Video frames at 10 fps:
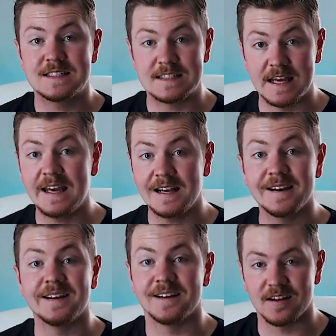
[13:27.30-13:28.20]

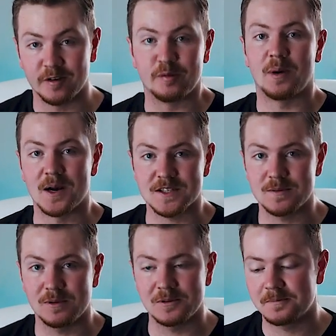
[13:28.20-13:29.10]
daily if
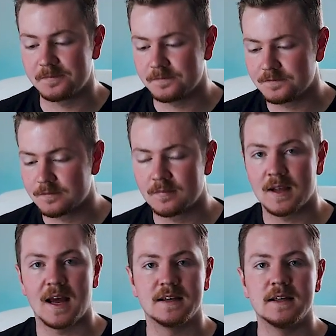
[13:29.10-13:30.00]
possible,
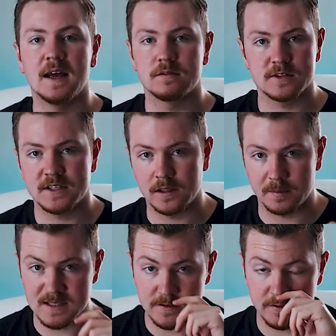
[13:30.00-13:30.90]
and in every single
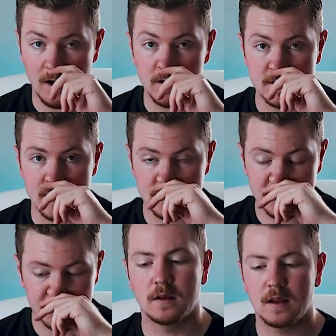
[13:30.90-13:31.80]
piece of content.
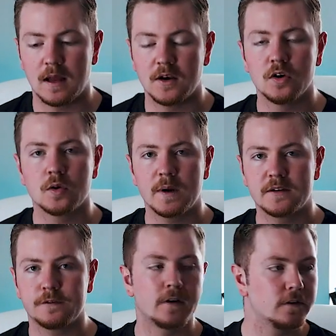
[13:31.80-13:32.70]
Another way
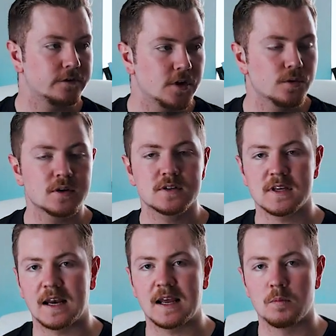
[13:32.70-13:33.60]
to follow viewers
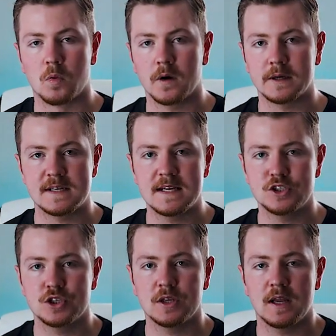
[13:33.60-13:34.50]
and get more
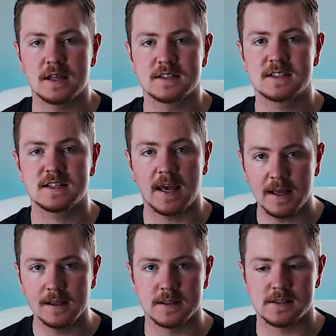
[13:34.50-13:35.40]
attention and
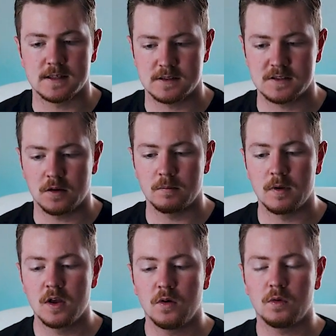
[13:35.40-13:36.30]
scale this system
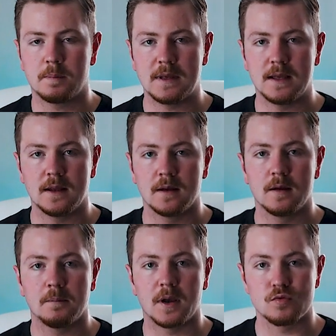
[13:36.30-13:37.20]
would be
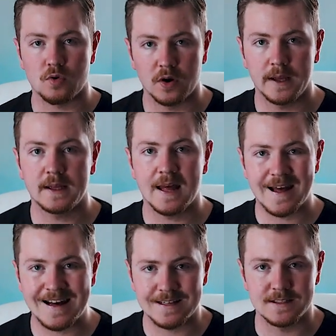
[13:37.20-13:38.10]
by running
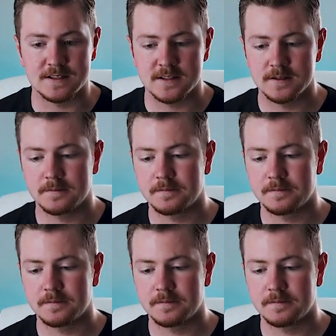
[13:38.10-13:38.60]
ads.